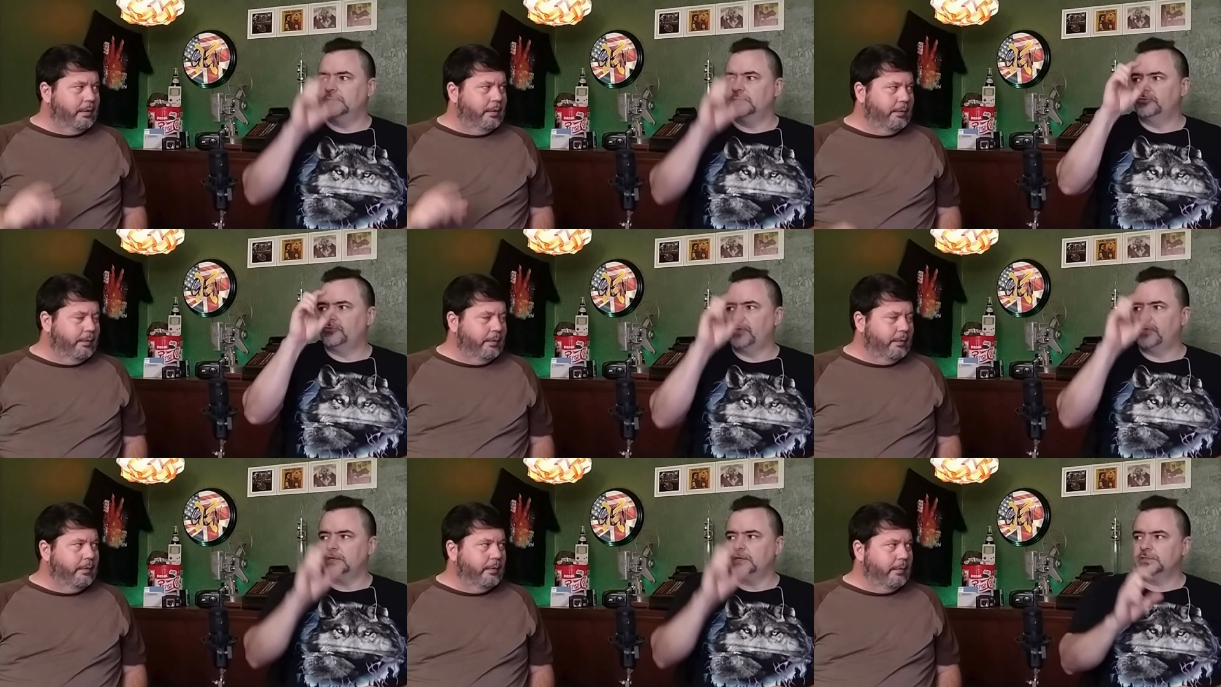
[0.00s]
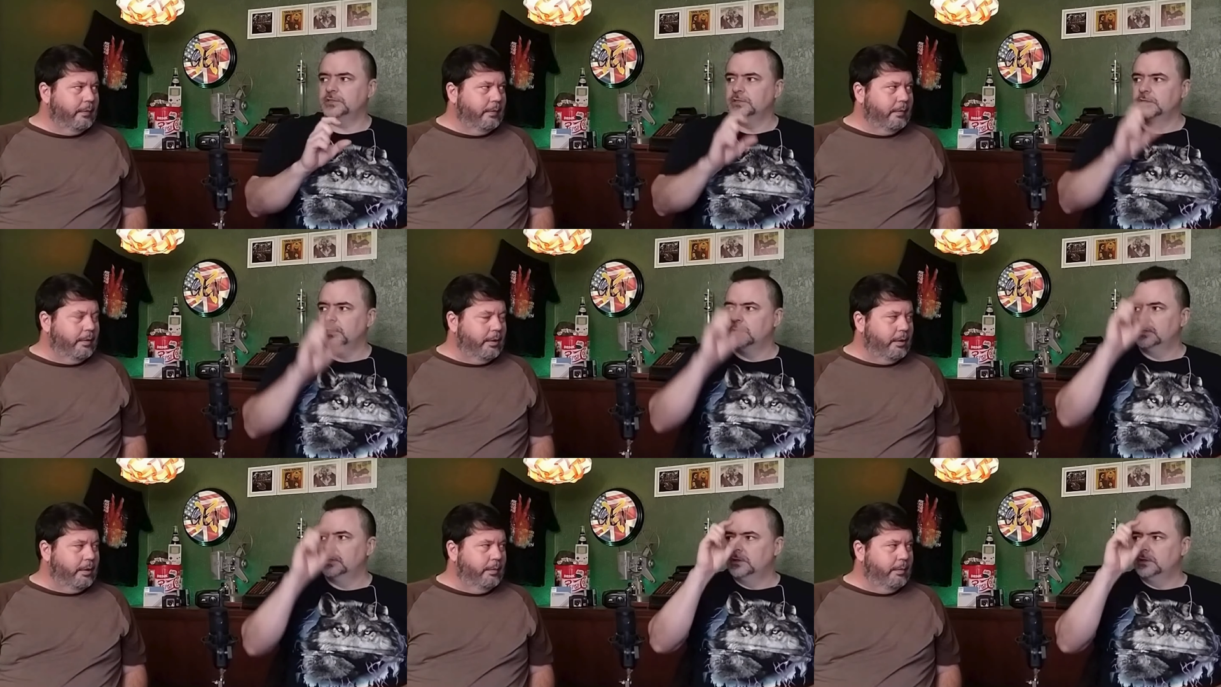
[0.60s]
Speaker 1: retracts.
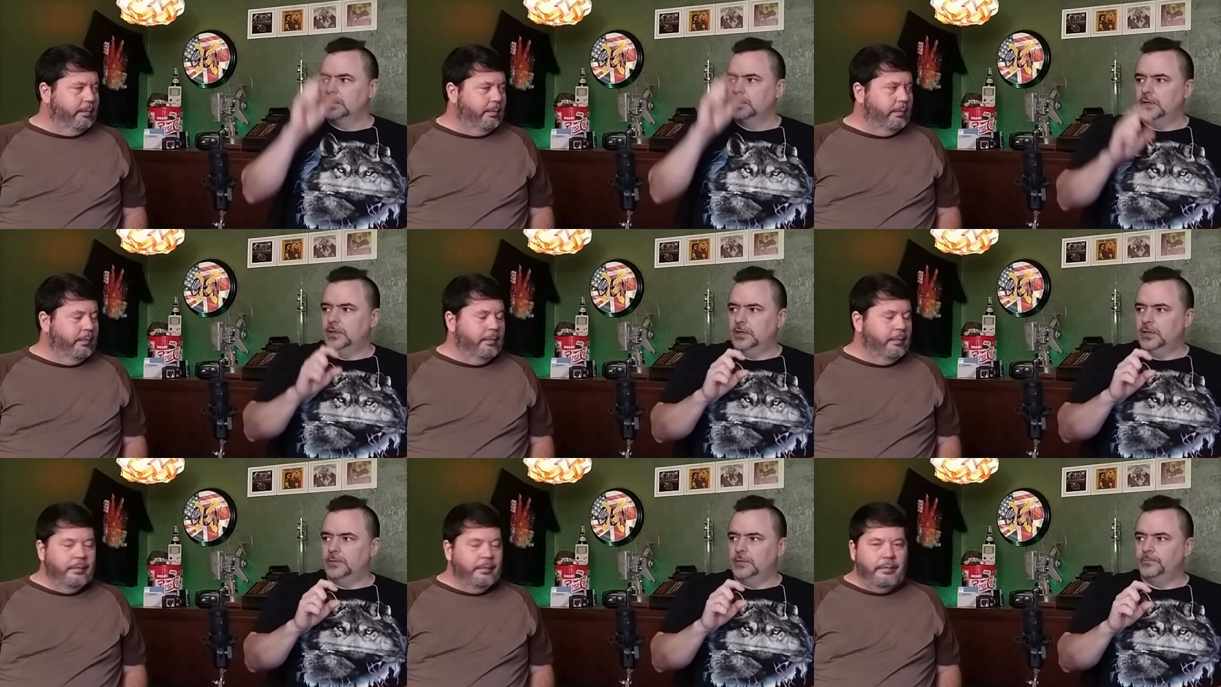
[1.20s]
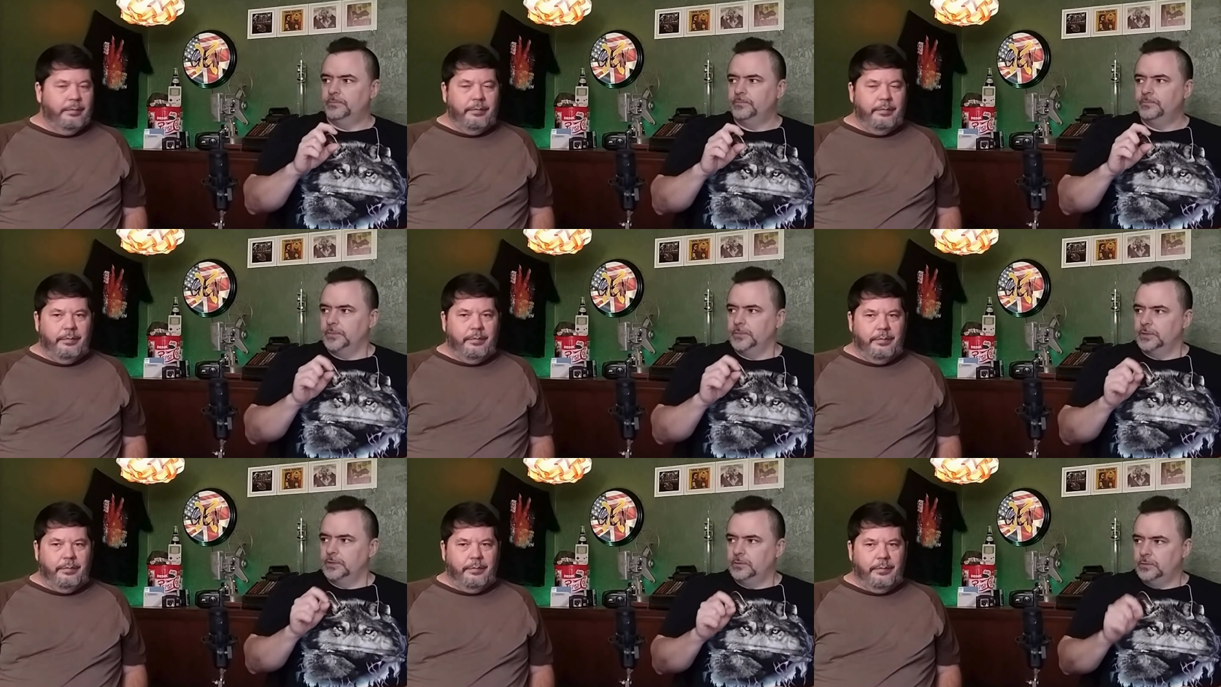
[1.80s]
Yeah. Um,
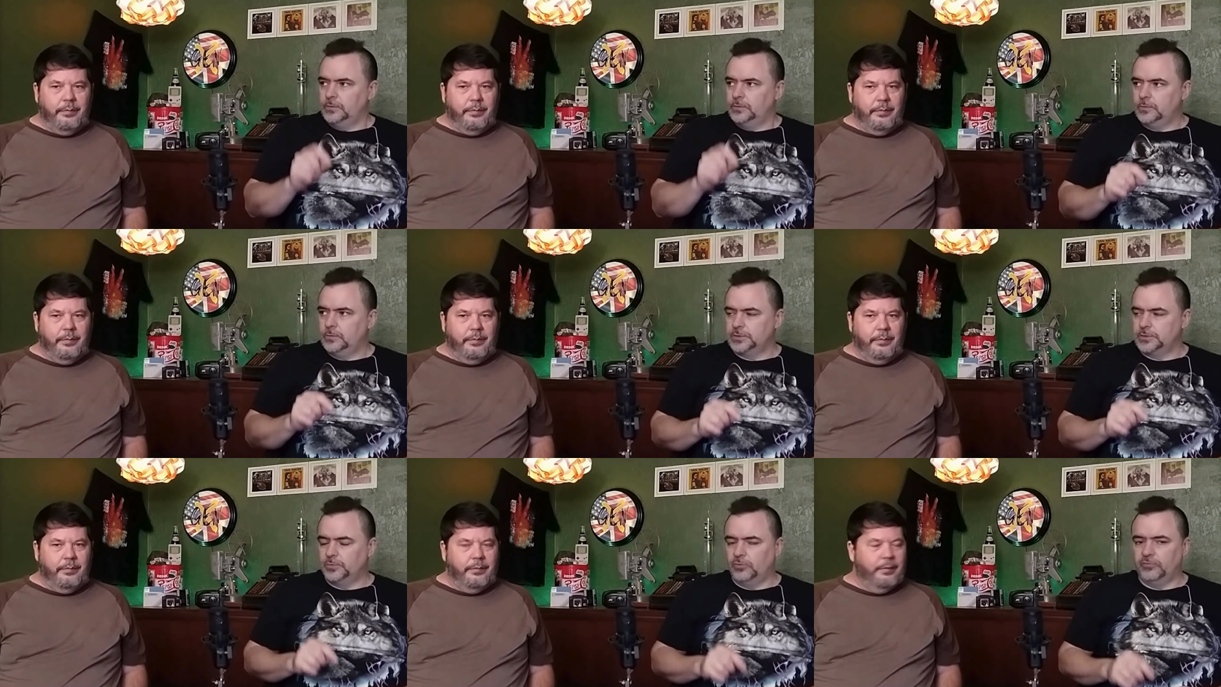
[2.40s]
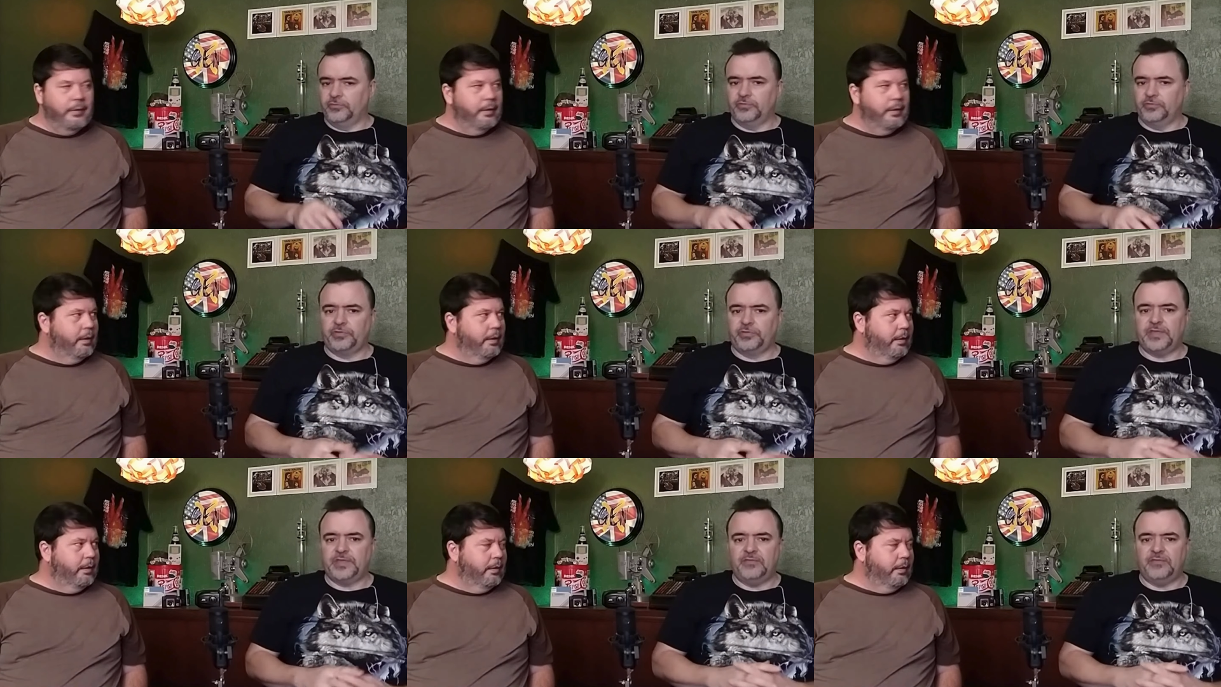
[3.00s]
which is more of a
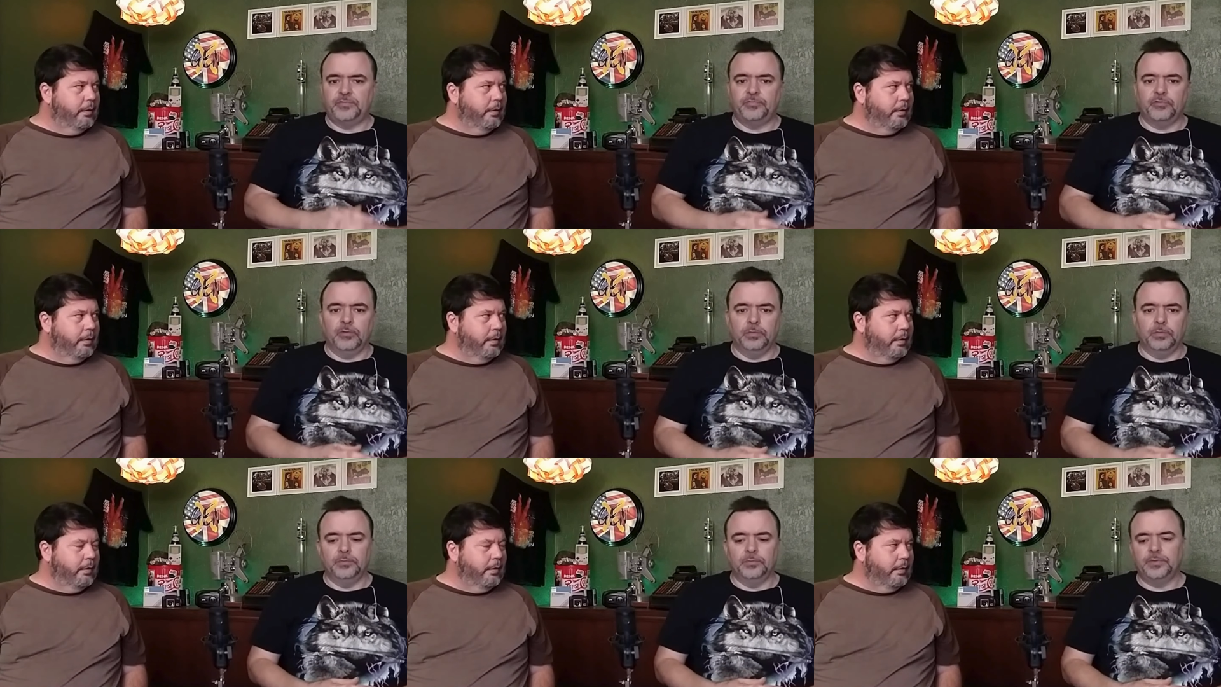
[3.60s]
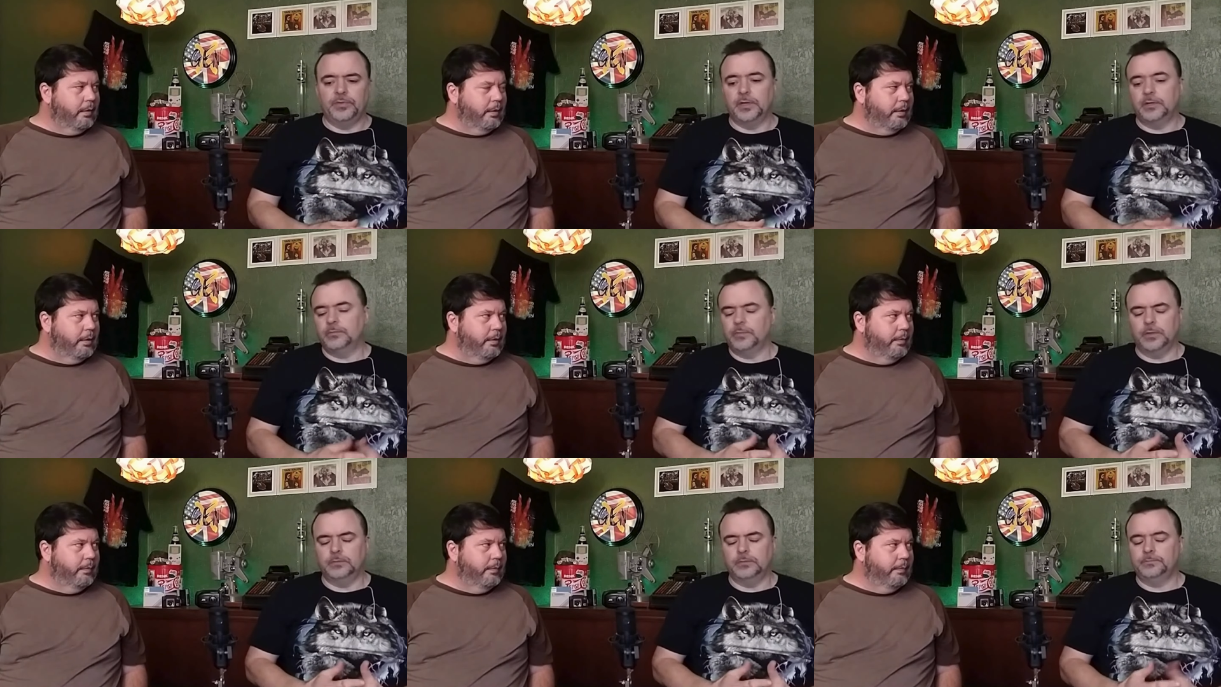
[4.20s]
theft problem thing. Yeah. But...